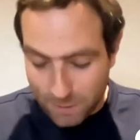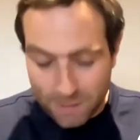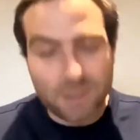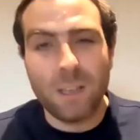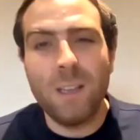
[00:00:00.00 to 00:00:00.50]
but
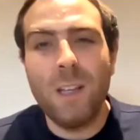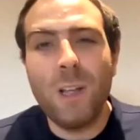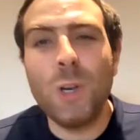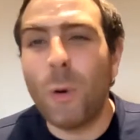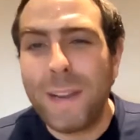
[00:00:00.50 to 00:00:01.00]
it's a
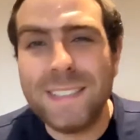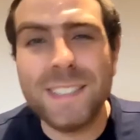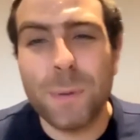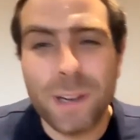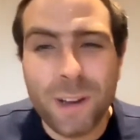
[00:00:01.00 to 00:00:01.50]
lot
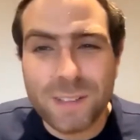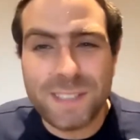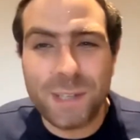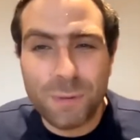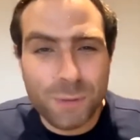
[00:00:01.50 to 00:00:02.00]
easier when I can't
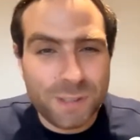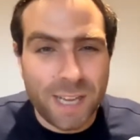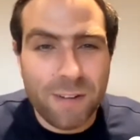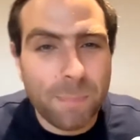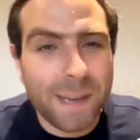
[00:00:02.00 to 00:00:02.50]
see all of you
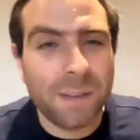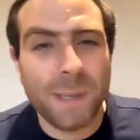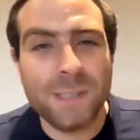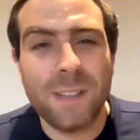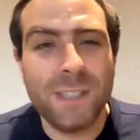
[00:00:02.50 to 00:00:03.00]
staring back at
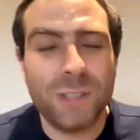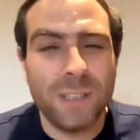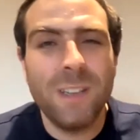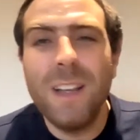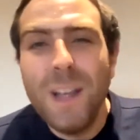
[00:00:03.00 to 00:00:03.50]
me, so this
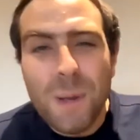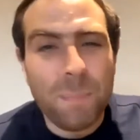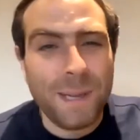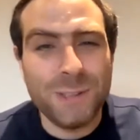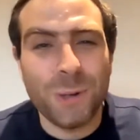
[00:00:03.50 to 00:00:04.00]
should
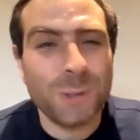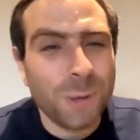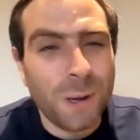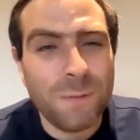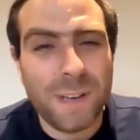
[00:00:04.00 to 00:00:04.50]
be a
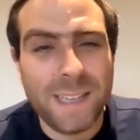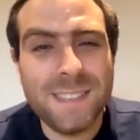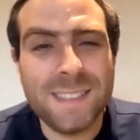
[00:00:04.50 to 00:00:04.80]
doddle, hopefully.